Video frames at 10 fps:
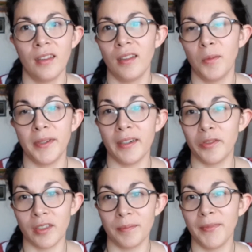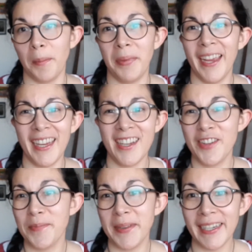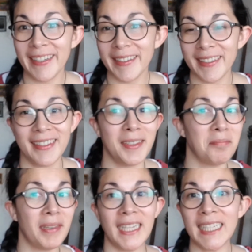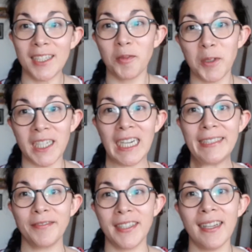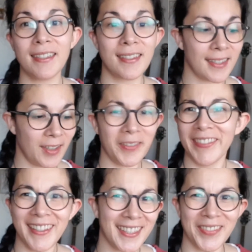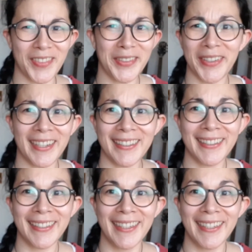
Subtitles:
whatever, a page a minute, depending on what kind of text. I don't think that's very fast.